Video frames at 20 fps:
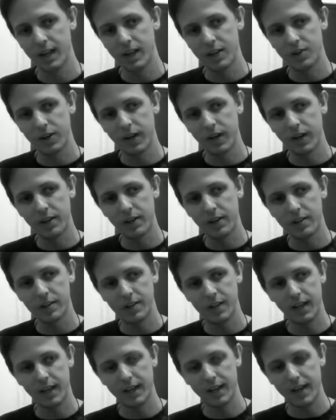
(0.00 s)
trying to
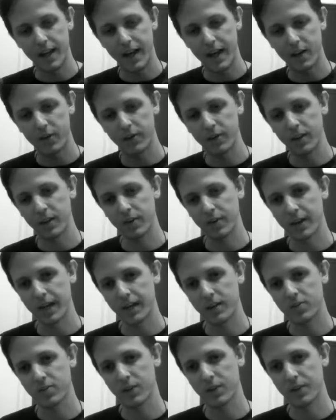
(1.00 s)
understand how it
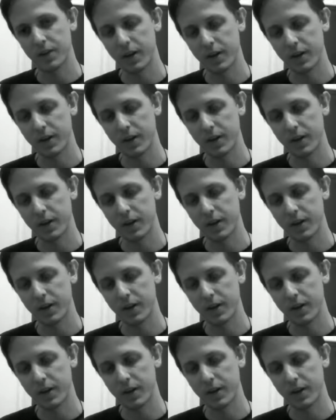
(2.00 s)
interacts with